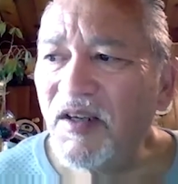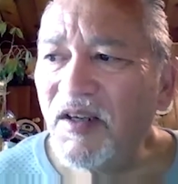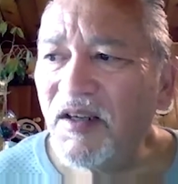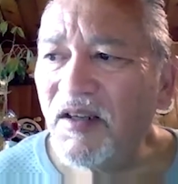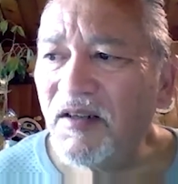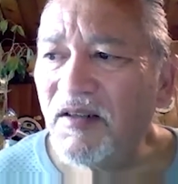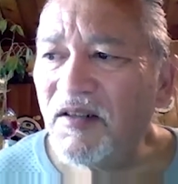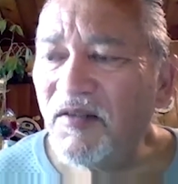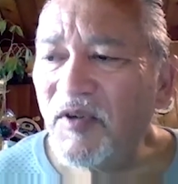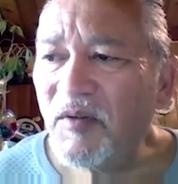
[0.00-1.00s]
in
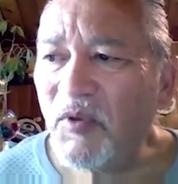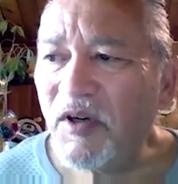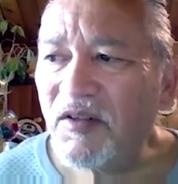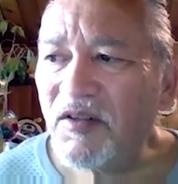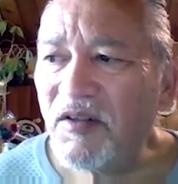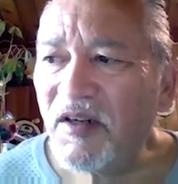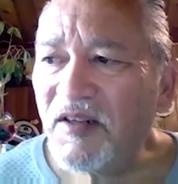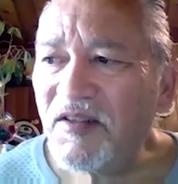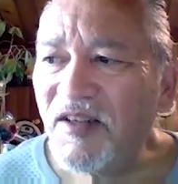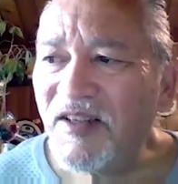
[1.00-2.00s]
different parts of the
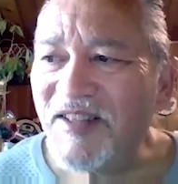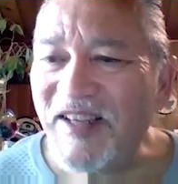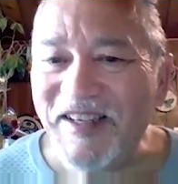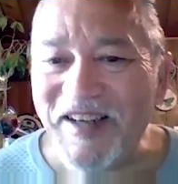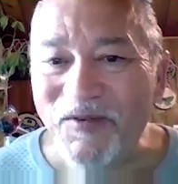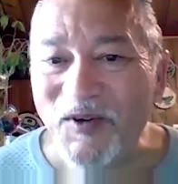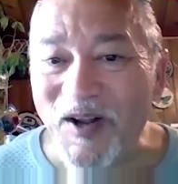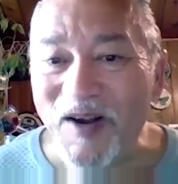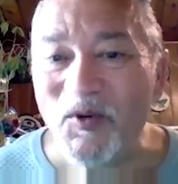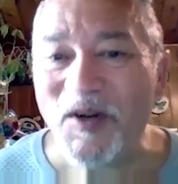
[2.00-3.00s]
United States. And in every
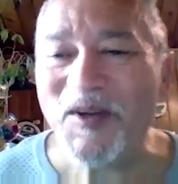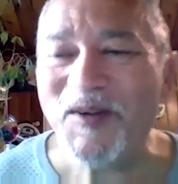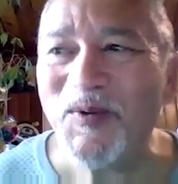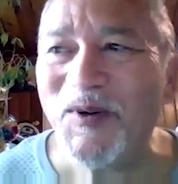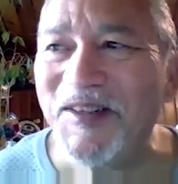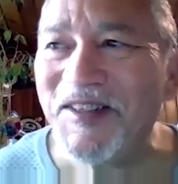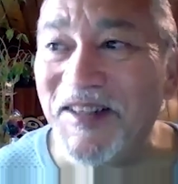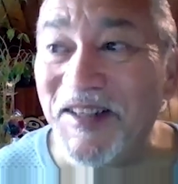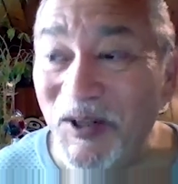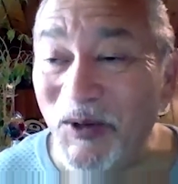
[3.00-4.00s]
library, I made a point
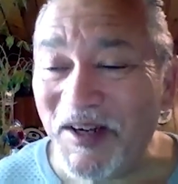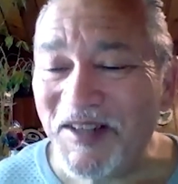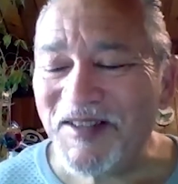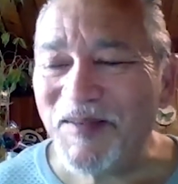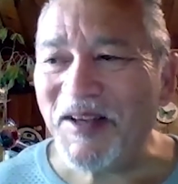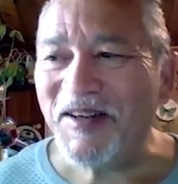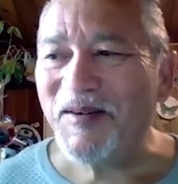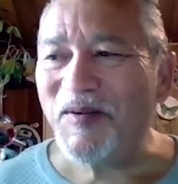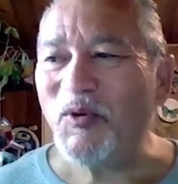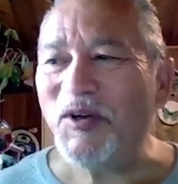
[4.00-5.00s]
in the US, I made
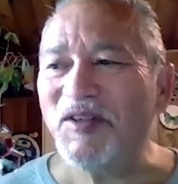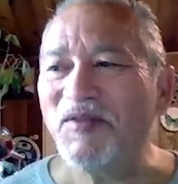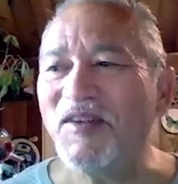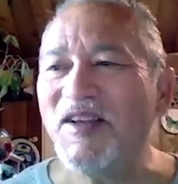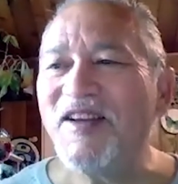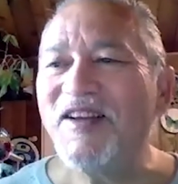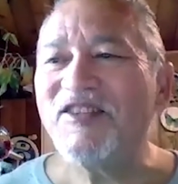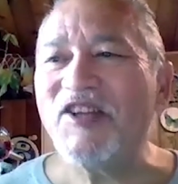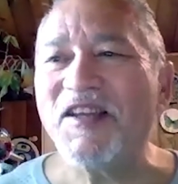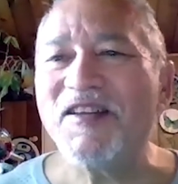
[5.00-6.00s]
a, a point of
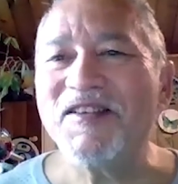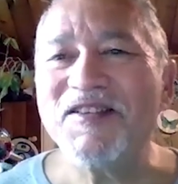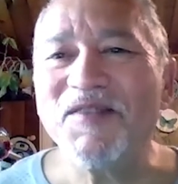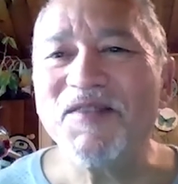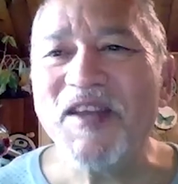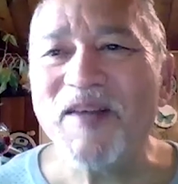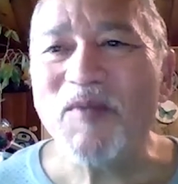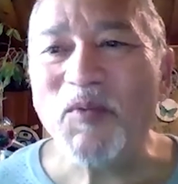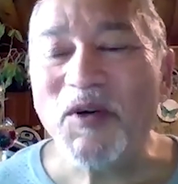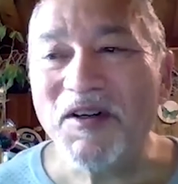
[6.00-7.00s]
checking to see if they had
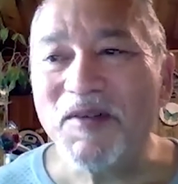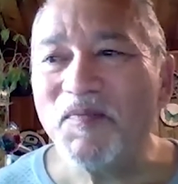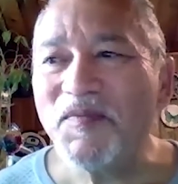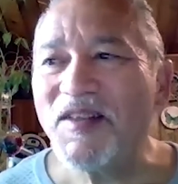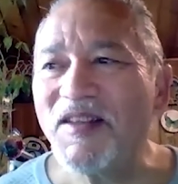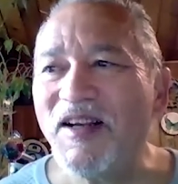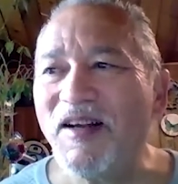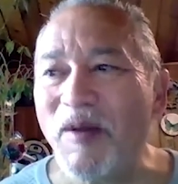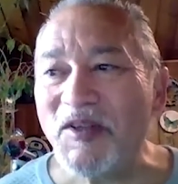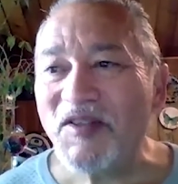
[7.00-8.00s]
my book,
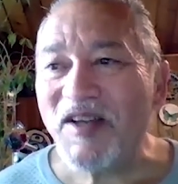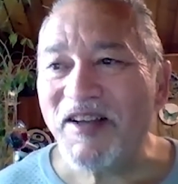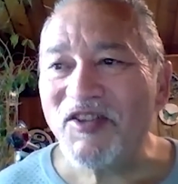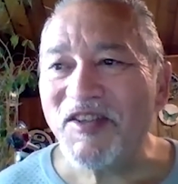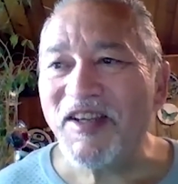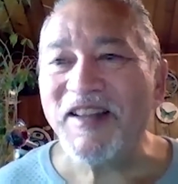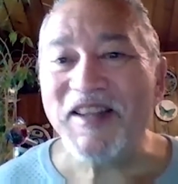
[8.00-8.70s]
um, I'm a Scotch, and they